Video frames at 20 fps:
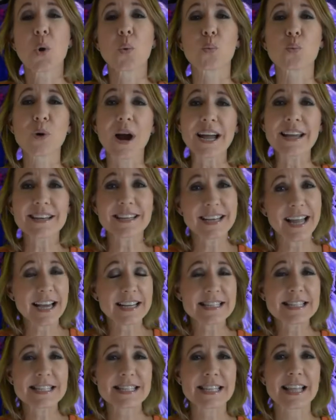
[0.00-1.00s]
Right
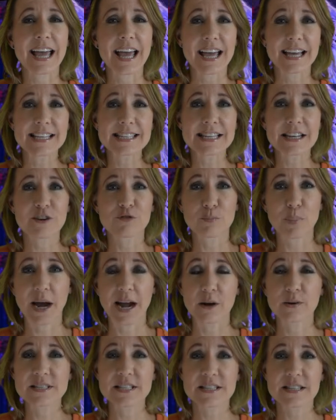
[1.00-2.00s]
next to the exit of
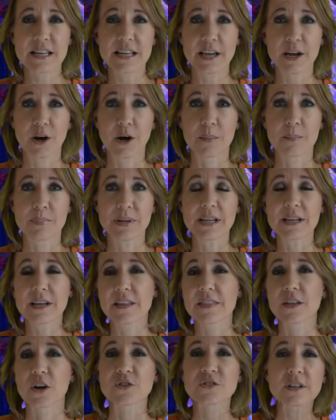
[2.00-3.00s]
Pirates of the
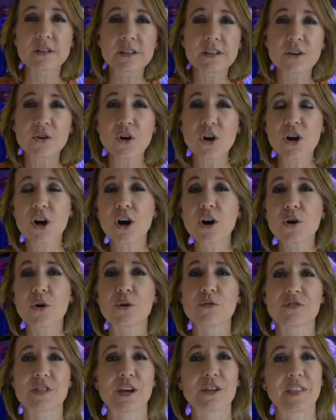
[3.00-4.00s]
Caribbean, there's a little
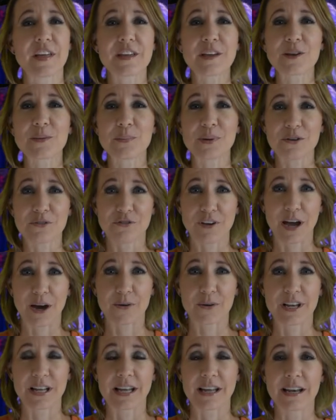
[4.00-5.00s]
cove that they can be
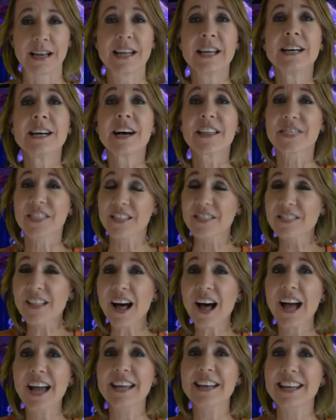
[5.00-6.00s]
found in. The
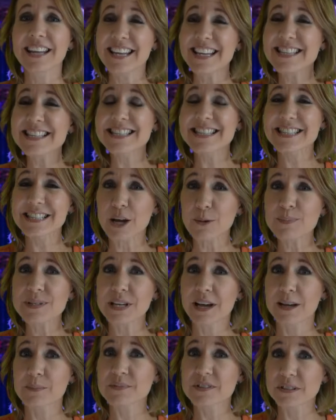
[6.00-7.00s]
line is
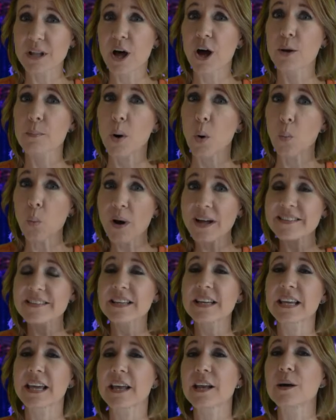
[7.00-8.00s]
sometimes long, but once
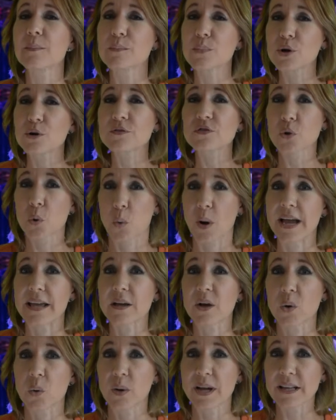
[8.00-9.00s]
again, it moves
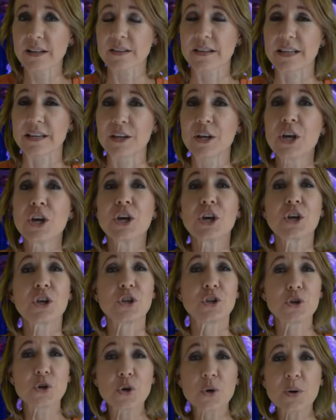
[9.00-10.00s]
quite quickly
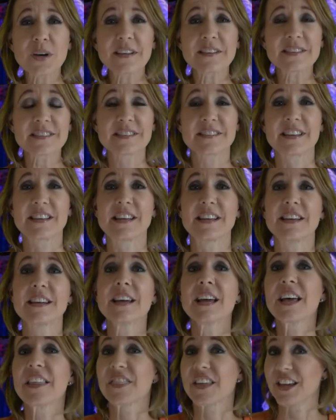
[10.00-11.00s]
you can
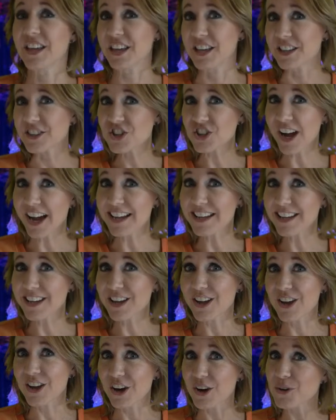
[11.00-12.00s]
see the
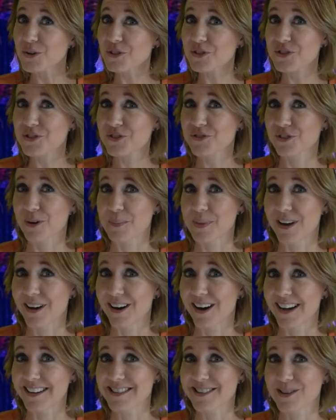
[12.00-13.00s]
hitchhiking ghosts from the
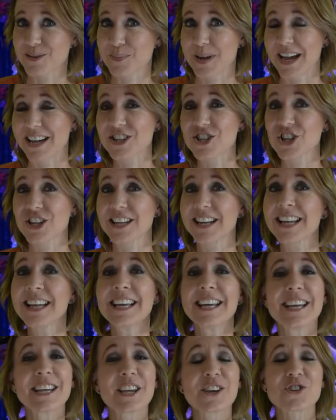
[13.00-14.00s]
Haunted Mansion,
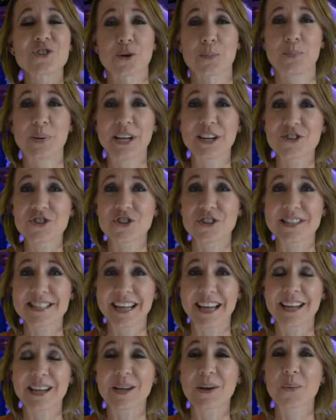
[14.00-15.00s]
get your picture
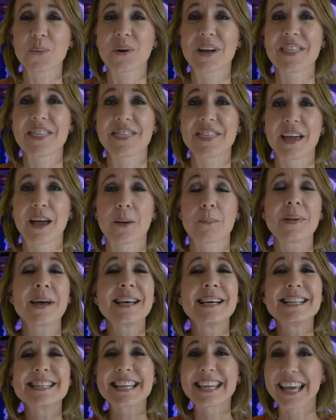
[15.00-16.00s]
taken with them,
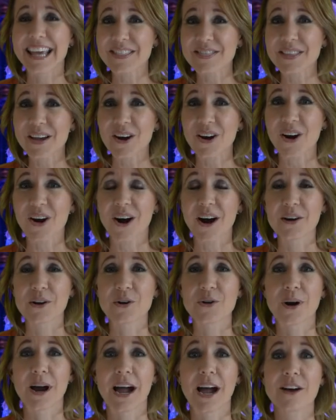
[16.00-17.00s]
get their
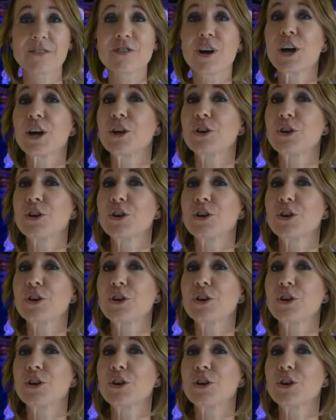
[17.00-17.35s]
autograph.